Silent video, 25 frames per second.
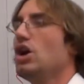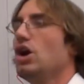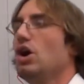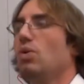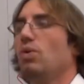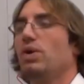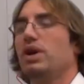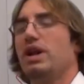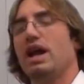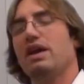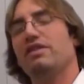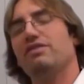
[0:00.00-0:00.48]

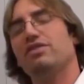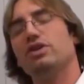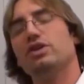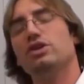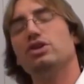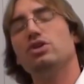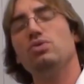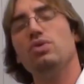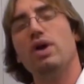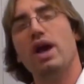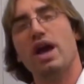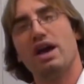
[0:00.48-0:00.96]
Whenever
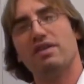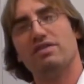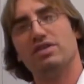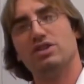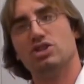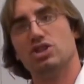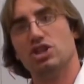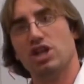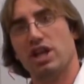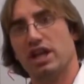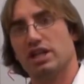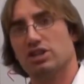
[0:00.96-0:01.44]
you have a
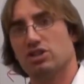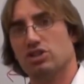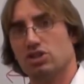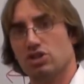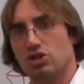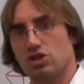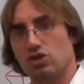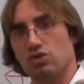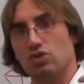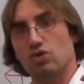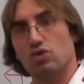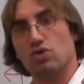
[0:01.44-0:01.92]

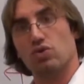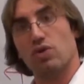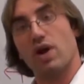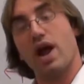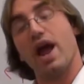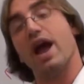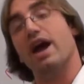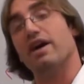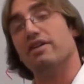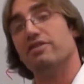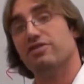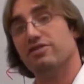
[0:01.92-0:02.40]
chance to
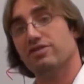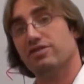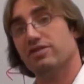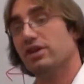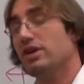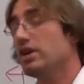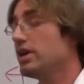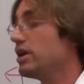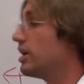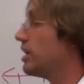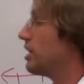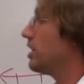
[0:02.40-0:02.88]
graph,
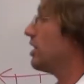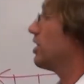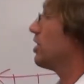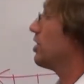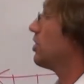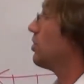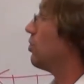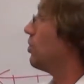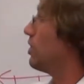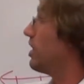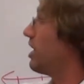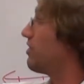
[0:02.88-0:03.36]

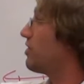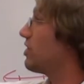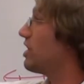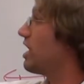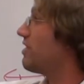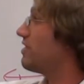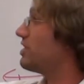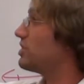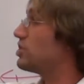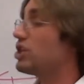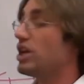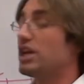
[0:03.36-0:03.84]

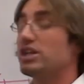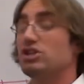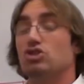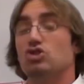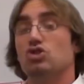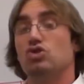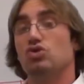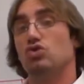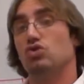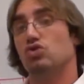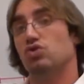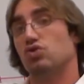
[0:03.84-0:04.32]

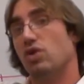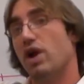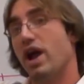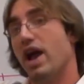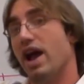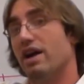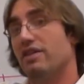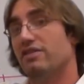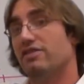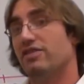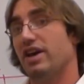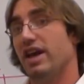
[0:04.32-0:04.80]

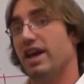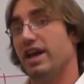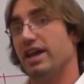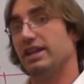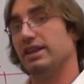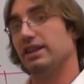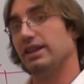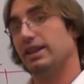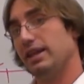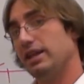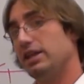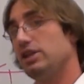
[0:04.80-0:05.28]
a
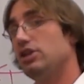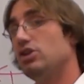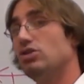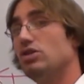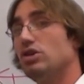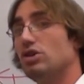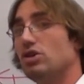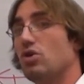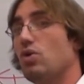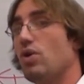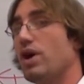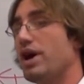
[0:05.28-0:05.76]

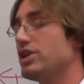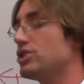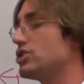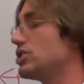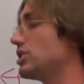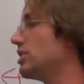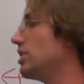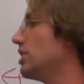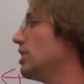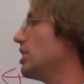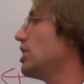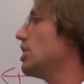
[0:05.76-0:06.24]
linear
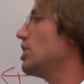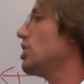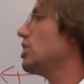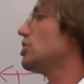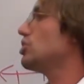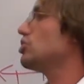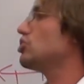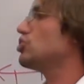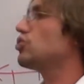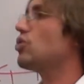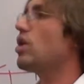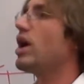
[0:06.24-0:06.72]
equation,
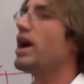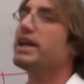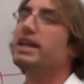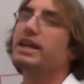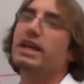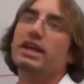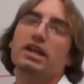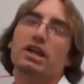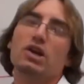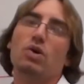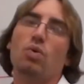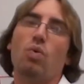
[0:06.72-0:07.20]
try
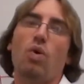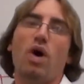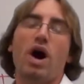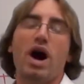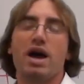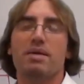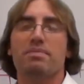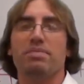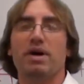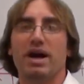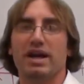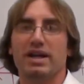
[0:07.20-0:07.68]
getting
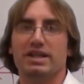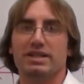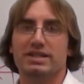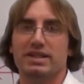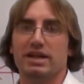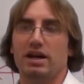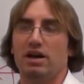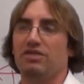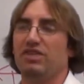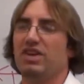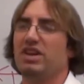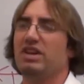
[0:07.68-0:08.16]
y by
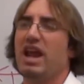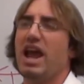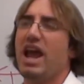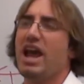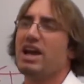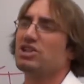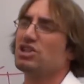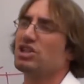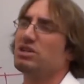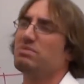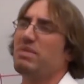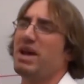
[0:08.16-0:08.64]
itself. It
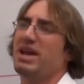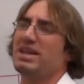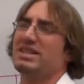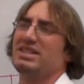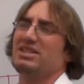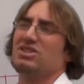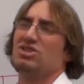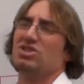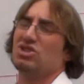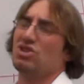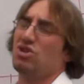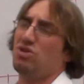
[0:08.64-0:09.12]
actually makes
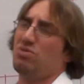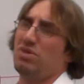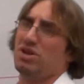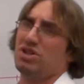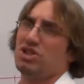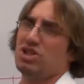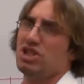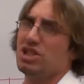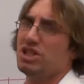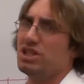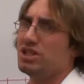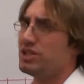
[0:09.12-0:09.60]
it so
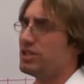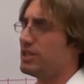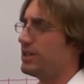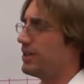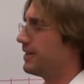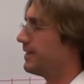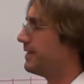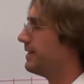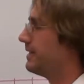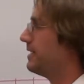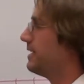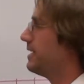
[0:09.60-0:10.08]
much
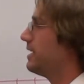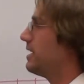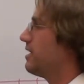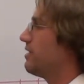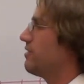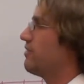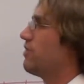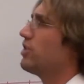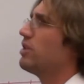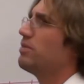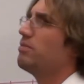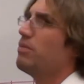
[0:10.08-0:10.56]
easier.
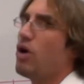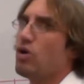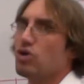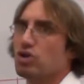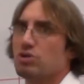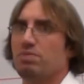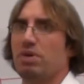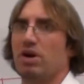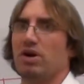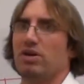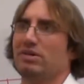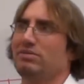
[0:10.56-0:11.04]
For the
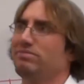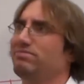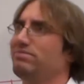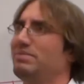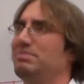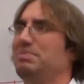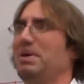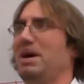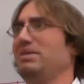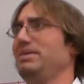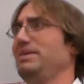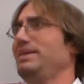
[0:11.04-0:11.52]
most part,
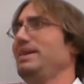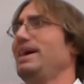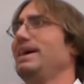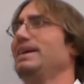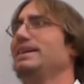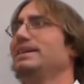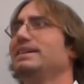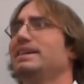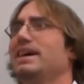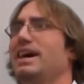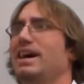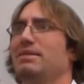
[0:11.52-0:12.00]
about
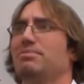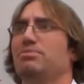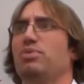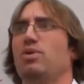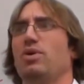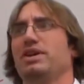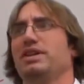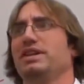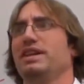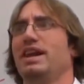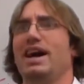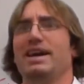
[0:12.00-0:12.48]

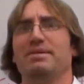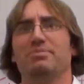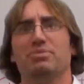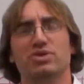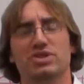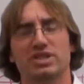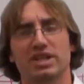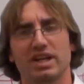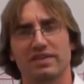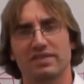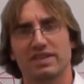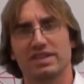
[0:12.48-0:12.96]

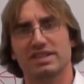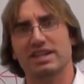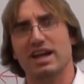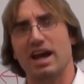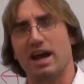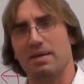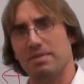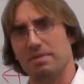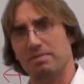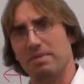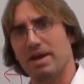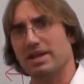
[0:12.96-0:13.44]
99.9% of the
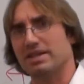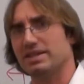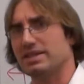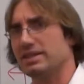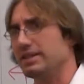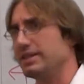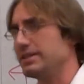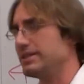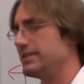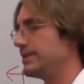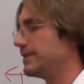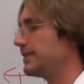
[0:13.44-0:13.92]
time, it makes it
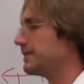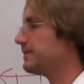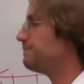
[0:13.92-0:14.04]
easier.